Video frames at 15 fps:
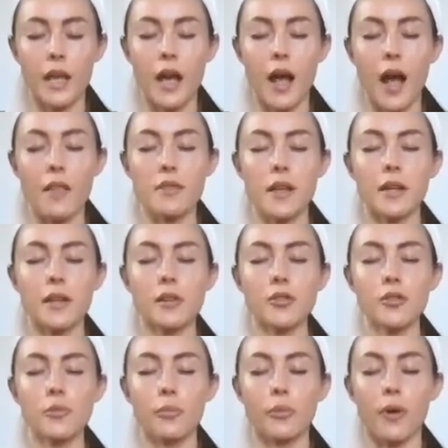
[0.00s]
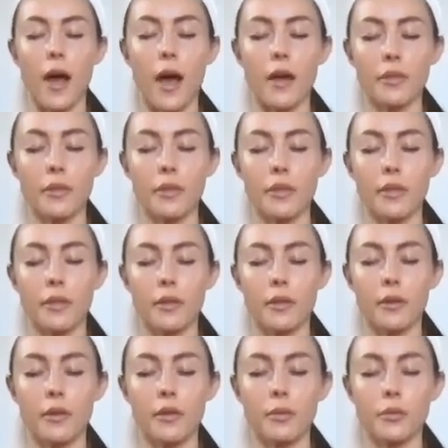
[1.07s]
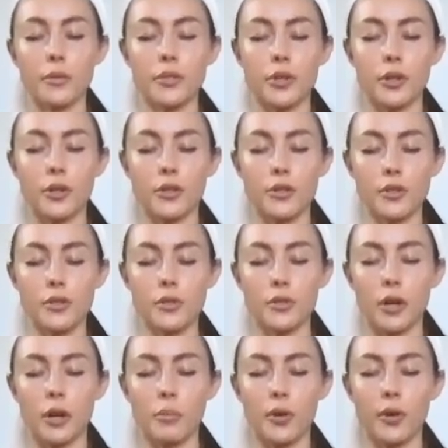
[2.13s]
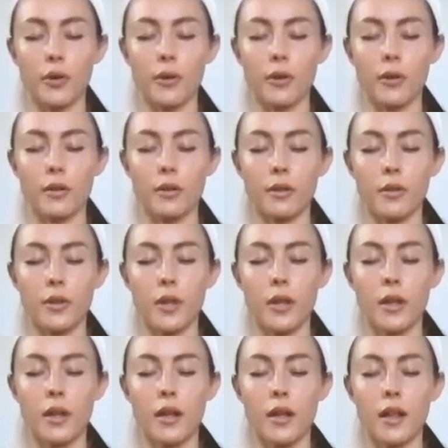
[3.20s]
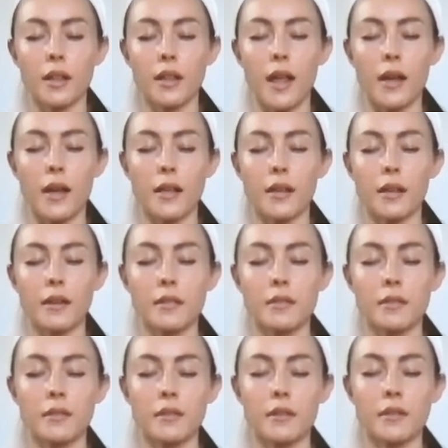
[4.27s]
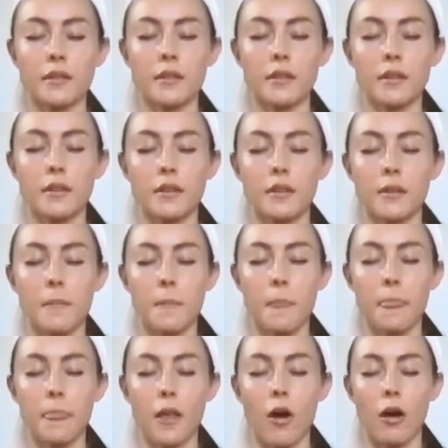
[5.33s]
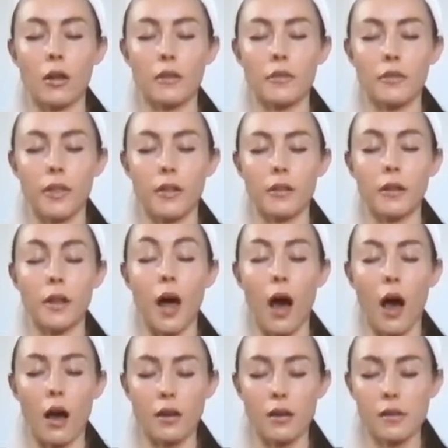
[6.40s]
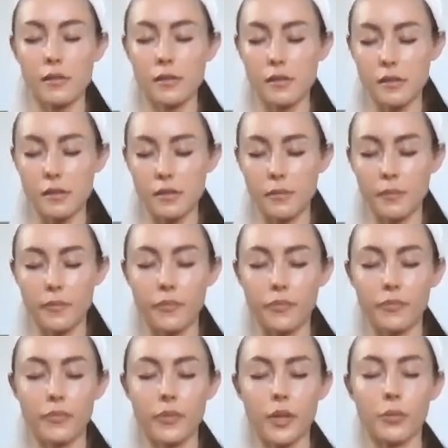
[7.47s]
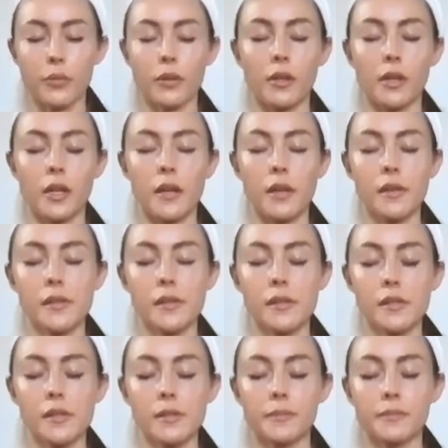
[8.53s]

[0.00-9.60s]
and letting your breath return to normal, letting all of the locks release.